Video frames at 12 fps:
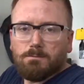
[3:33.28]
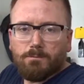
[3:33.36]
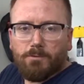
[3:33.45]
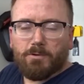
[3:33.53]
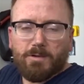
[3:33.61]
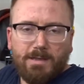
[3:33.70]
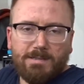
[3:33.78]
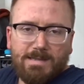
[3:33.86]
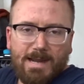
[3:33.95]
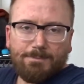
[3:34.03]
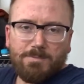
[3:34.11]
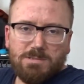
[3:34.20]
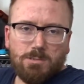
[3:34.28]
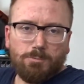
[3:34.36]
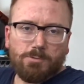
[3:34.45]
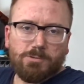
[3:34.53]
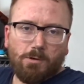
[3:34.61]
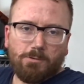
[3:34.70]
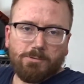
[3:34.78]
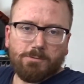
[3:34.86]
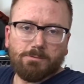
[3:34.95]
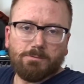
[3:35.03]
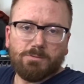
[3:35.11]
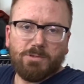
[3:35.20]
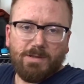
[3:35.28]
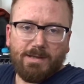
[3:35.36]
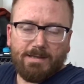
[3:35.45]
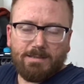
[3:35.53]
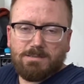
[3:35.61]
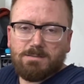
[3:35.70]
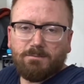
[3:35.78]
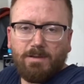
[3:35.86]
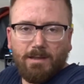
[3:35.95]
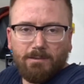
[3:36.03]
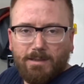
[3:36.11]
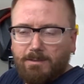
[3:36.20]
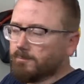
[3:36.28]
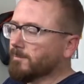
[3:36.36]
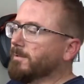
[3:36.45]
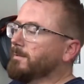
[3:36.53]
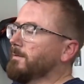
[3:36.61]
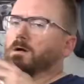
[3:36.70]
They're going to adapt the supercharger to the heads of the L83.